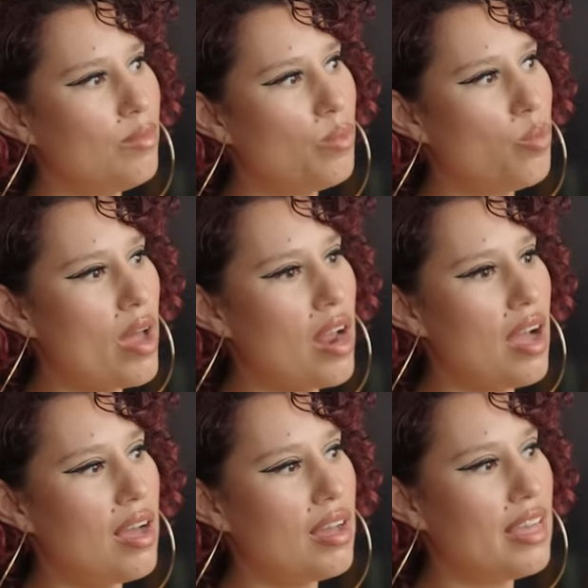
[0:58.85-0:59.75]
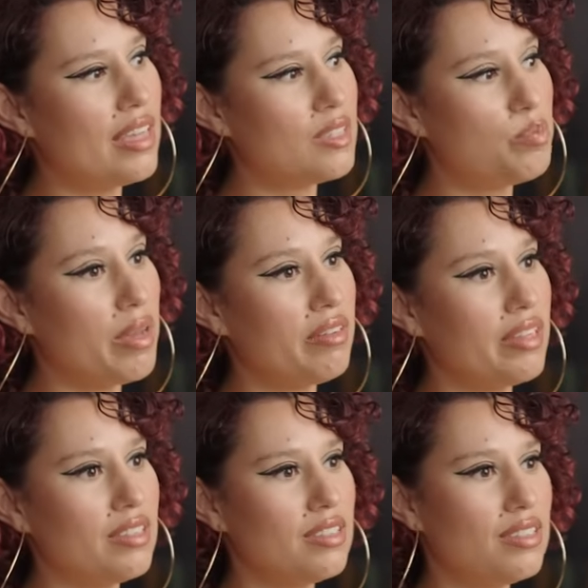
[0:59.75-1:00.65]
when I
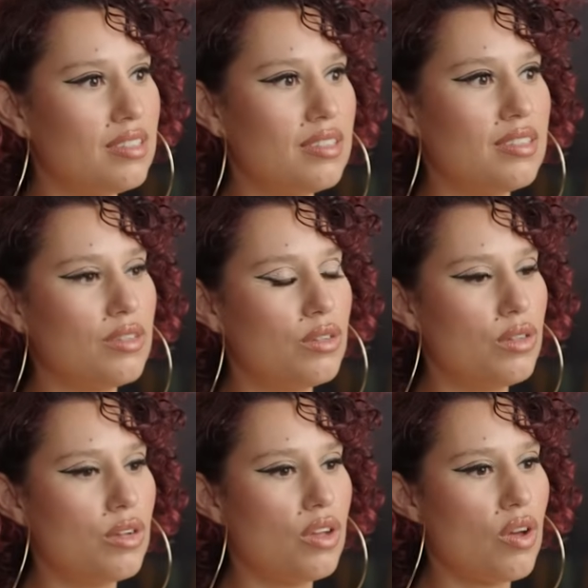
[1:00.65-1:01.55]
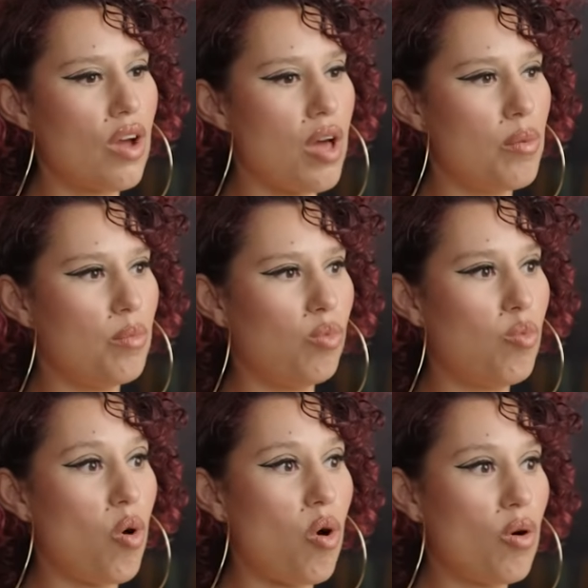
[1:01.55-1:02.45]
experienced um,
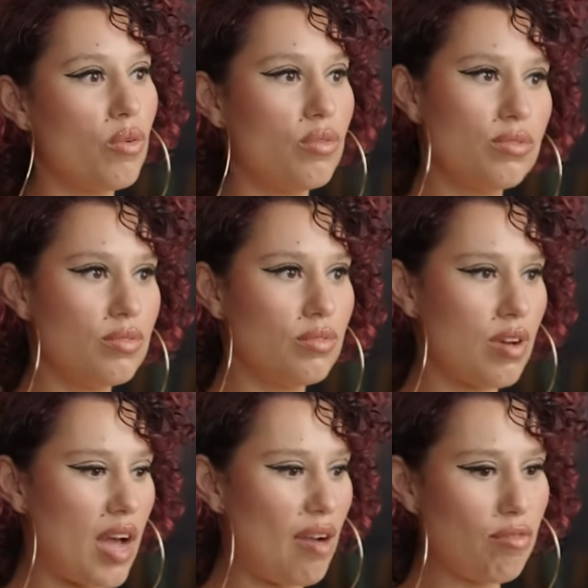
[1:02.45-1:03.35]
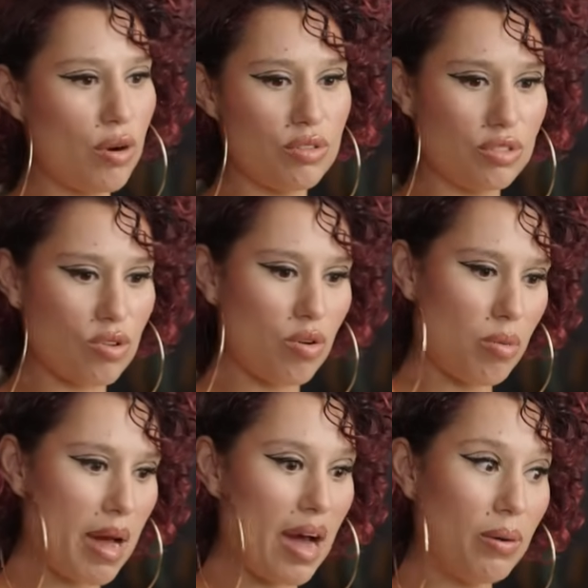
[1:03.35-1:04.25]
what I wrote the song
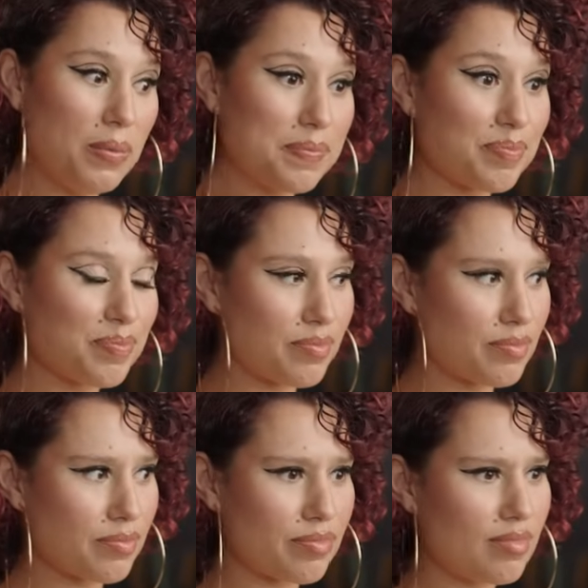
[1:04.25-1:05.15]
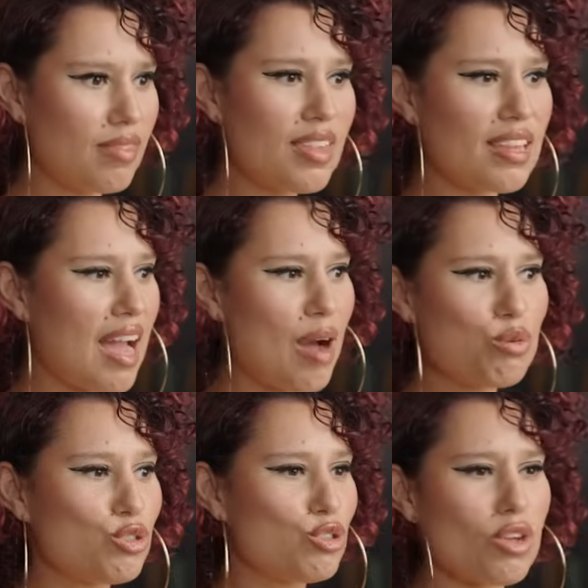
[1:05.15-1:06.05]
about, I
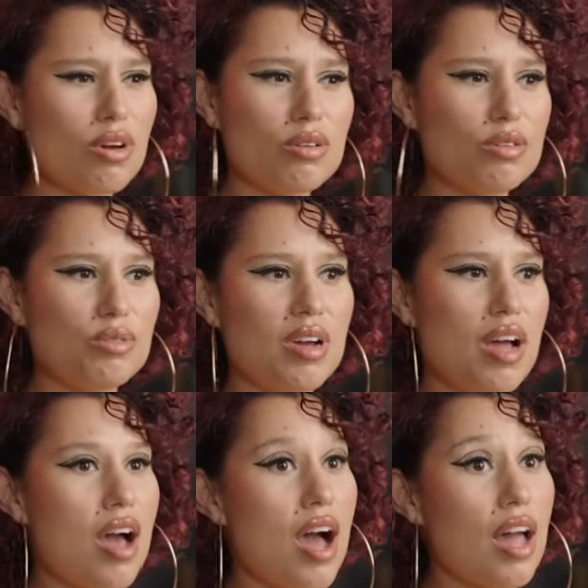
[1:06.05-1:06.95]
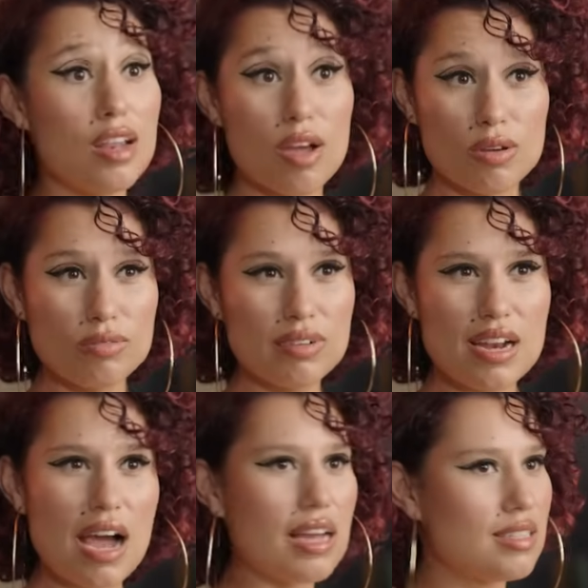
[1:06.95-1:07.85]
so alone
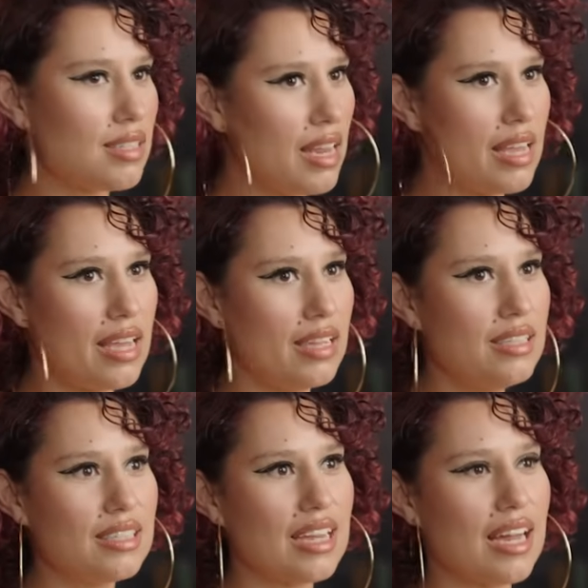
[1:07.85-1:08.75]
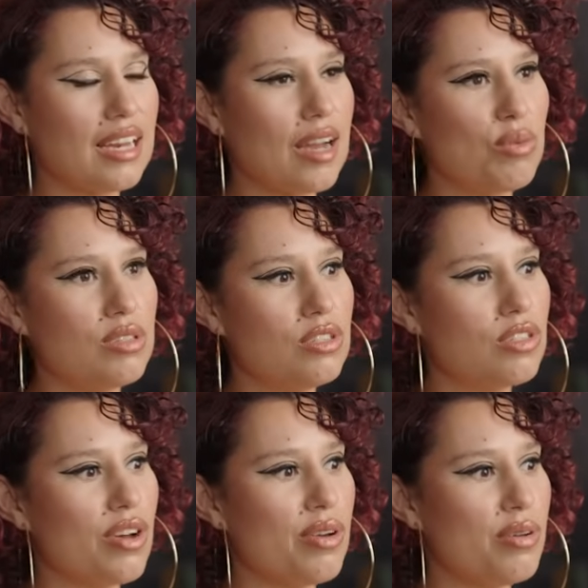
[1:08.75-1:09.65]
and isolated, and I was
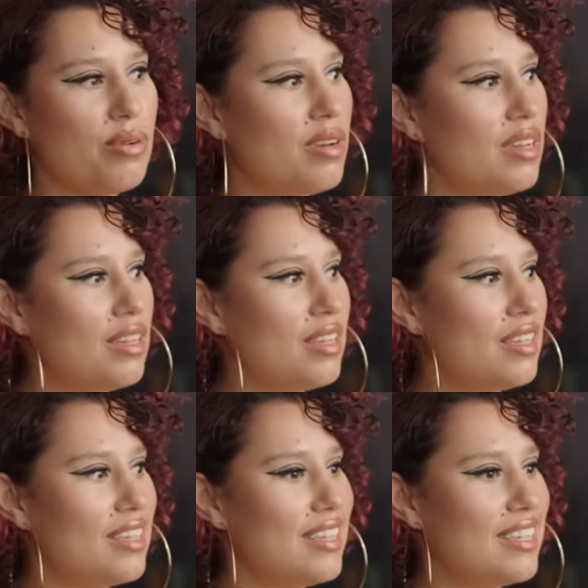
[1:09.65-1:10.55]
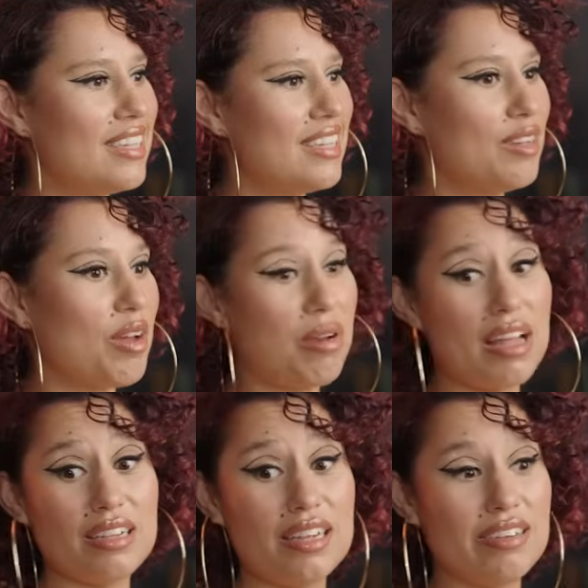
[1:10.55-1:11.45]
so, you know,
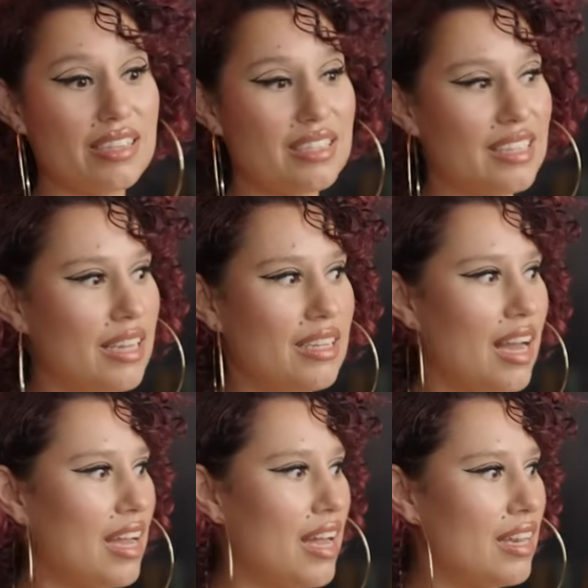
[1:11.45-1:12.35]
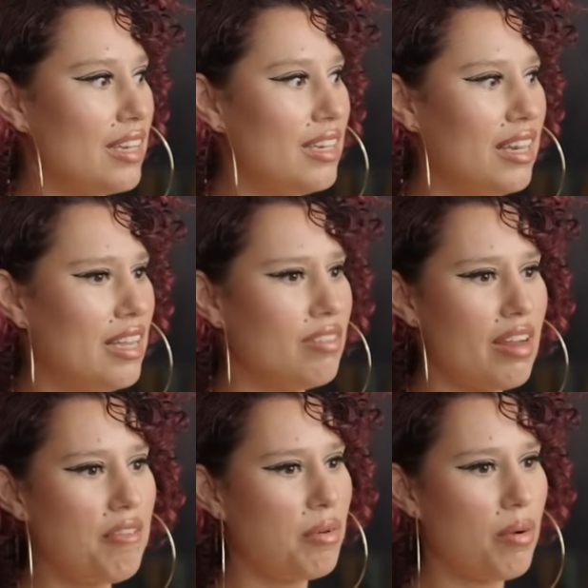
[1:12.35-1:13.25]
like the lyric said, like I leaving
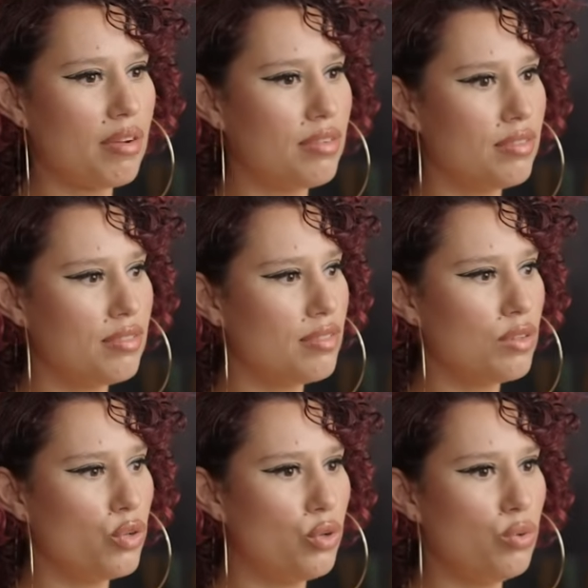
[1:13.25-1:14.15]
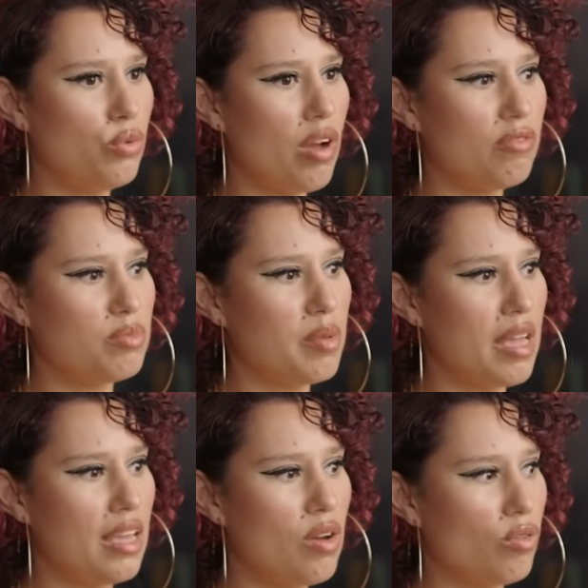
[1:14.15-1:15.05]
everyone who loved
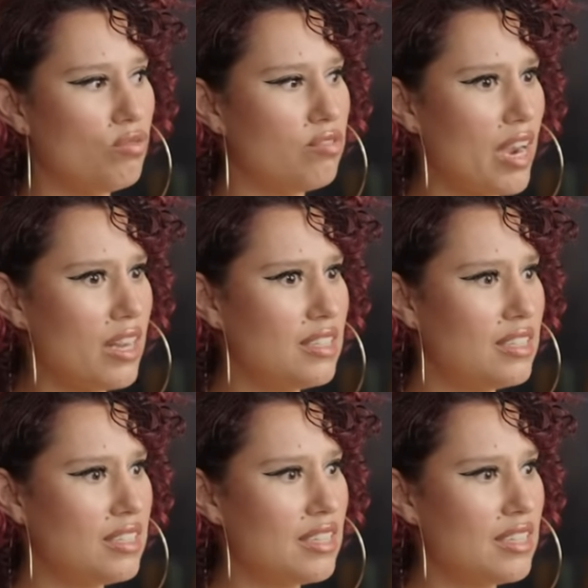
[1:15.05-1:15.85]
me on red.